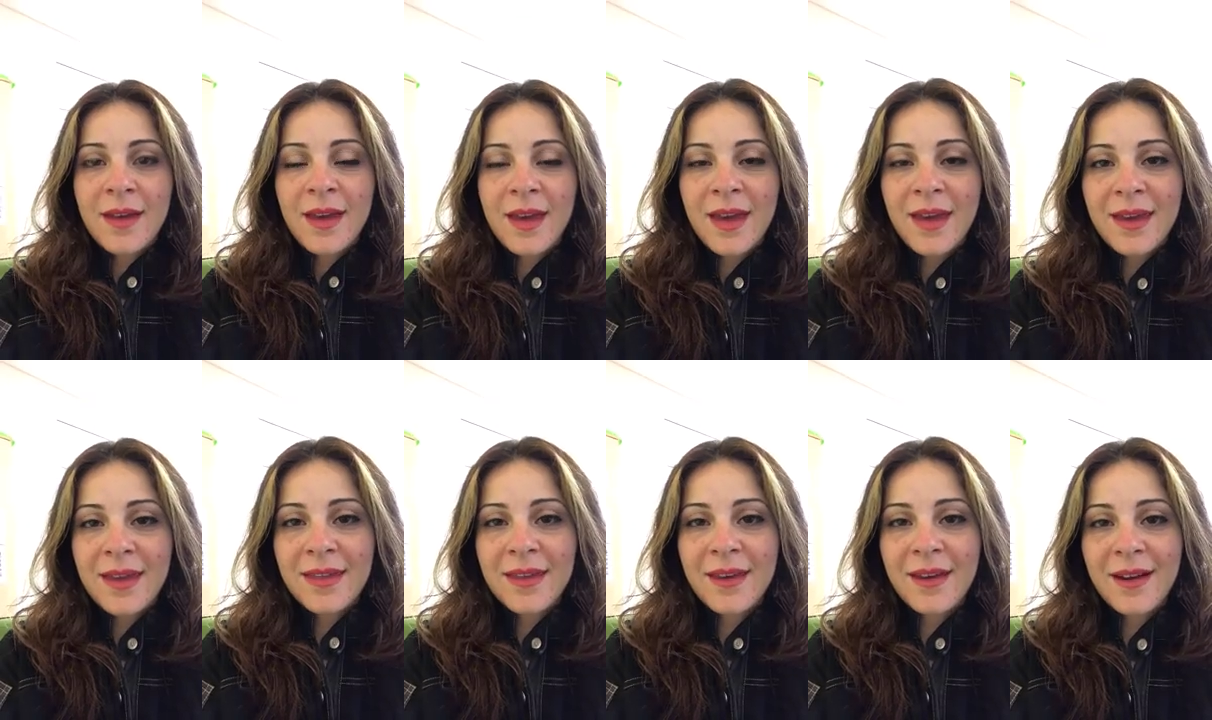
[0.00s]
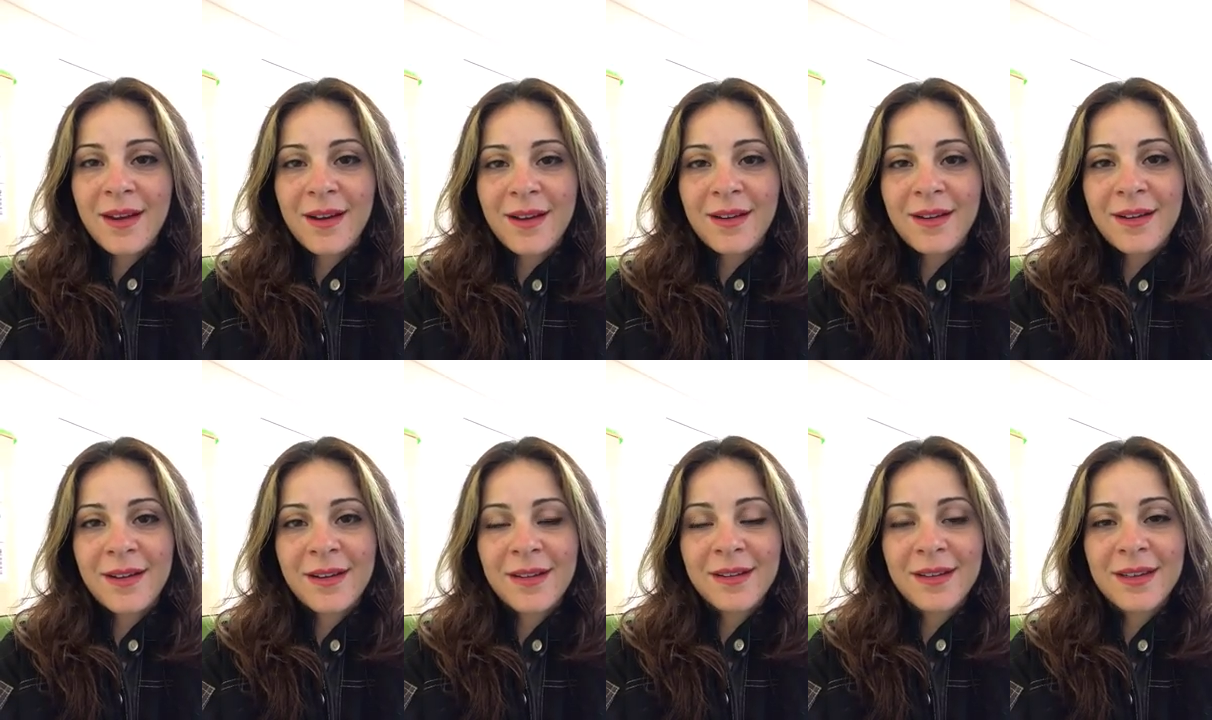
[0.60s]
Hey
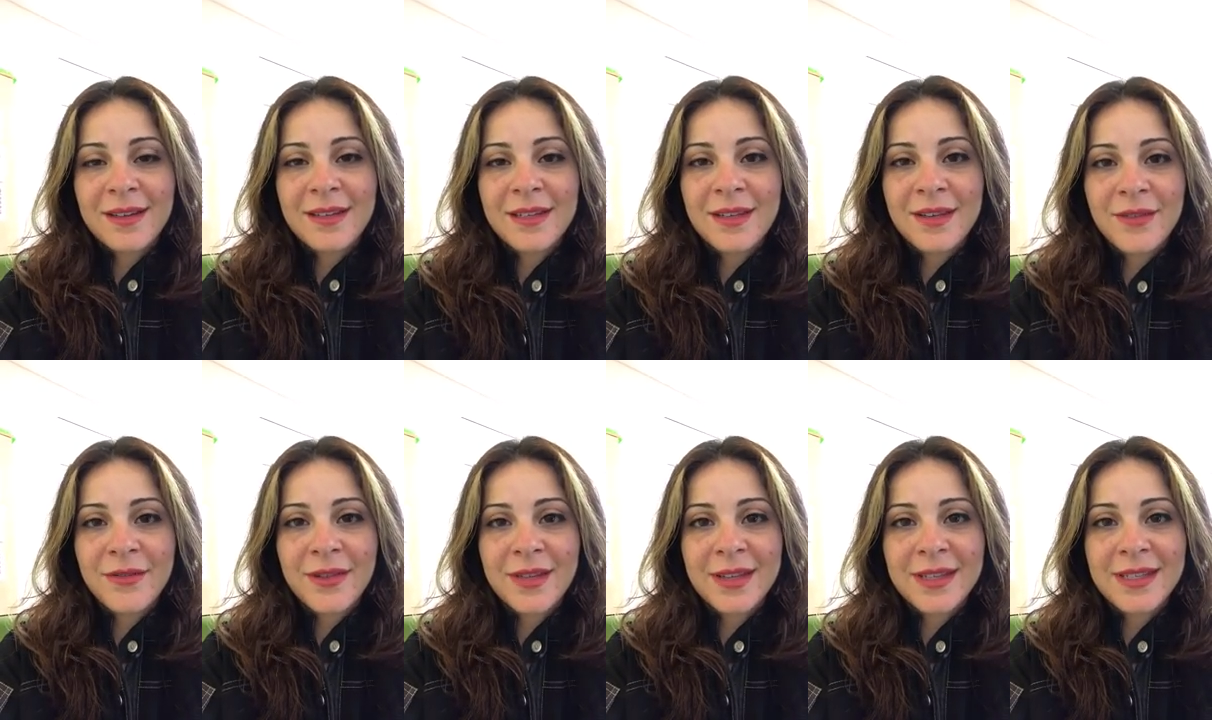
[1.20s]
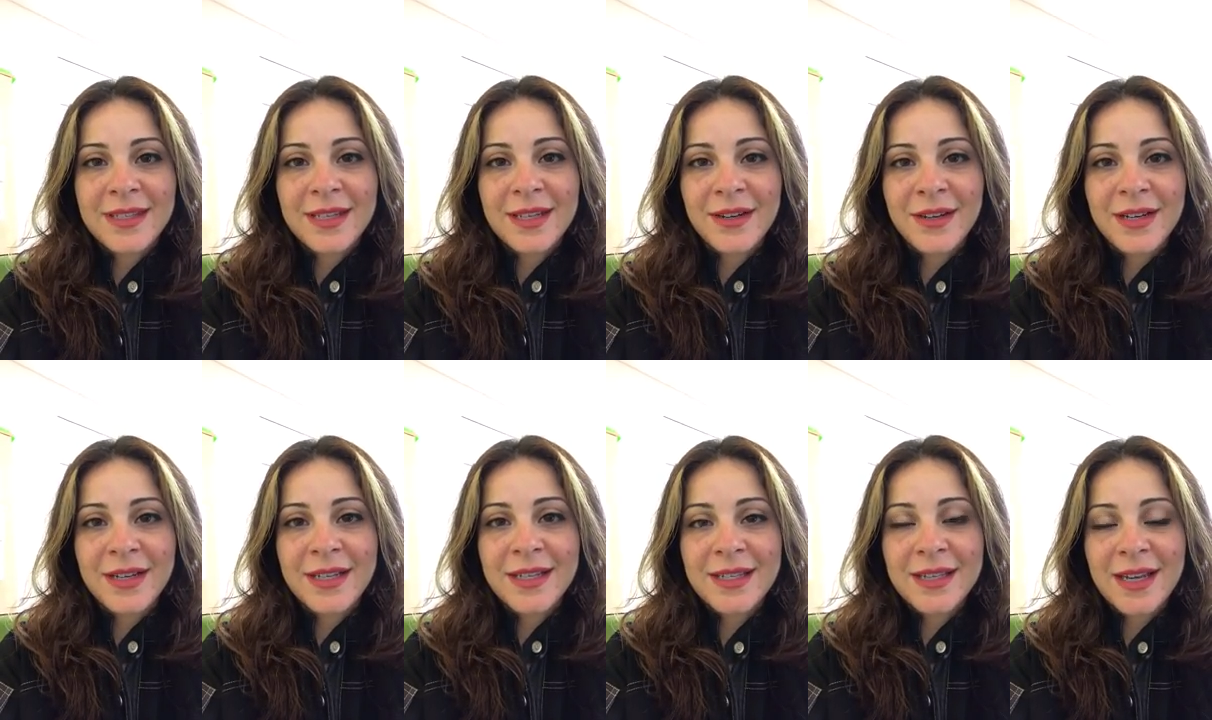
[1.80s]
there, continuing the
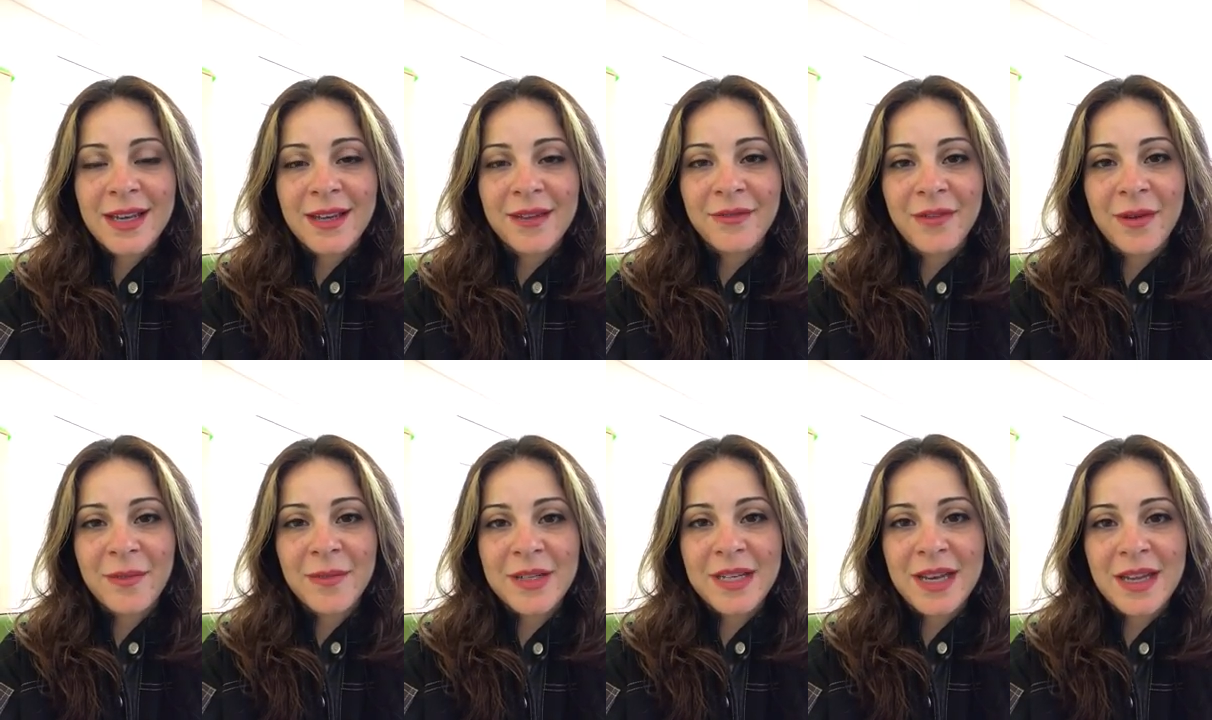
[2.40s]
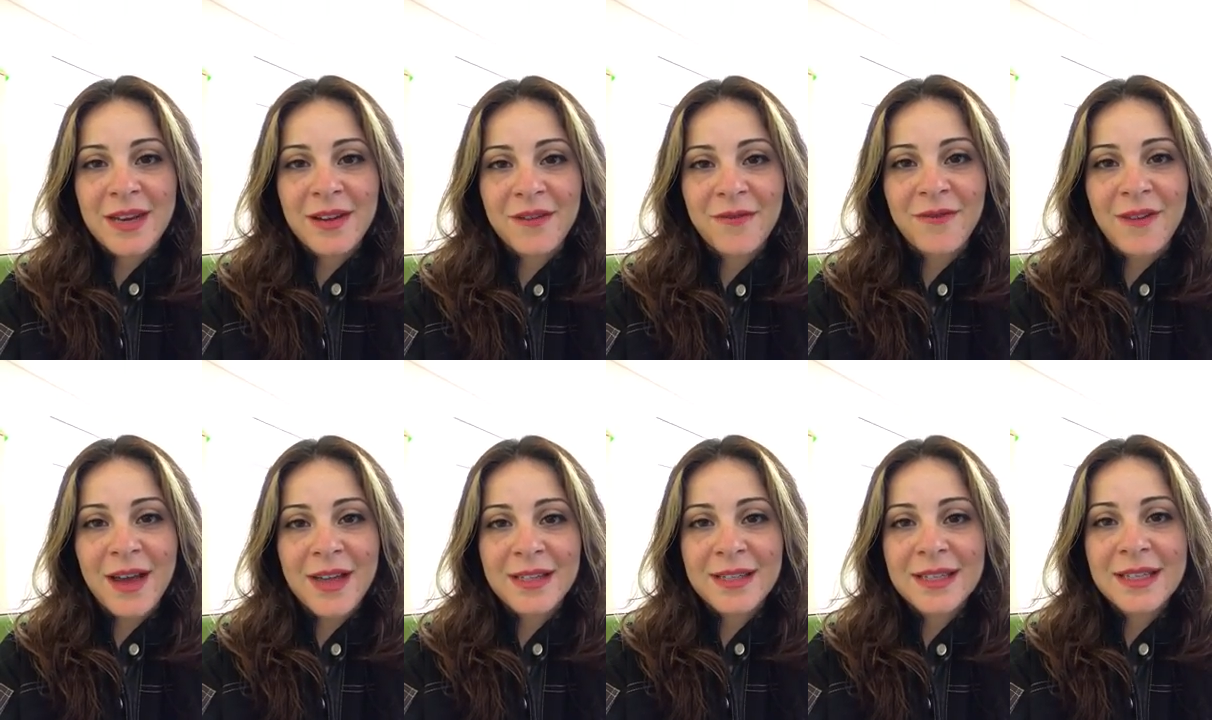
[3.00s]
series on Ramadan and
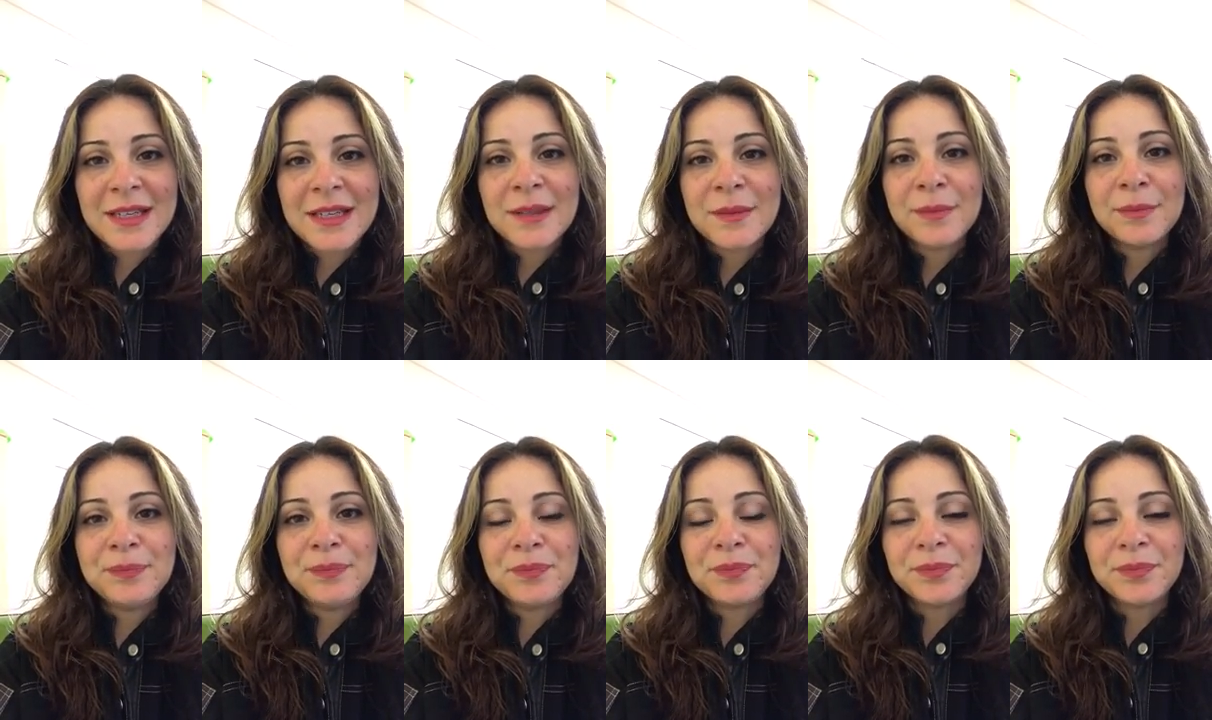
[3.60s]
fasting.